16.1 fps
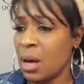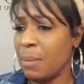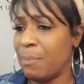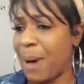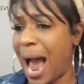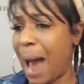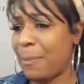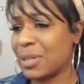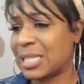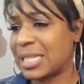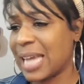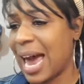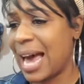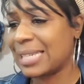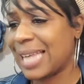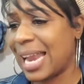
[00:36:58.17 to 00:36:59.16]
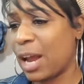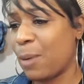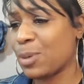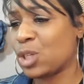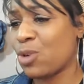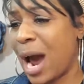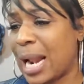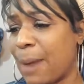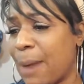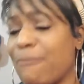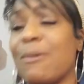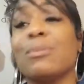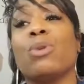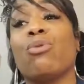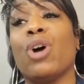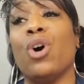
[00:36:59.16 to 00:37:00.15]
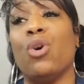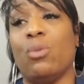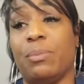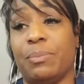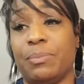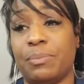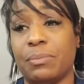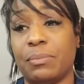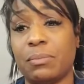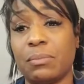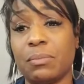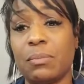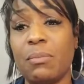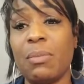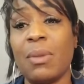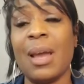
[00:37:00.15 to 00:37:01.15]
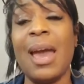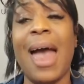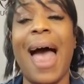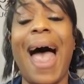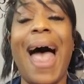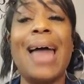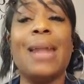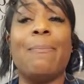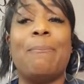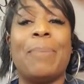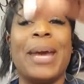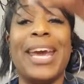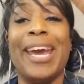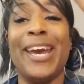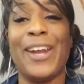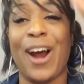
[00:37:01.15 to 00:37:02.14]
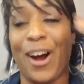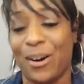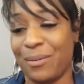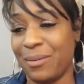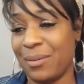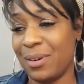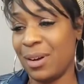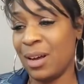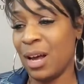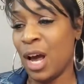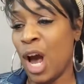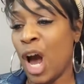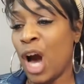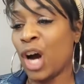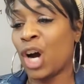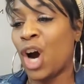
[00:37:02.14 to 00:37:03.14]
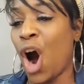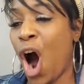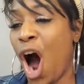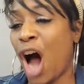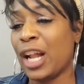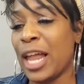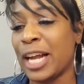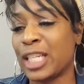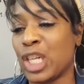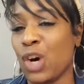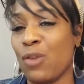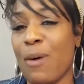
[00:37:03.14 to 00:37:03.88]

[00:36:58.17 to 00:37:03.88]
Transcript: Bible says that it was dried up from the root. And Peter calling to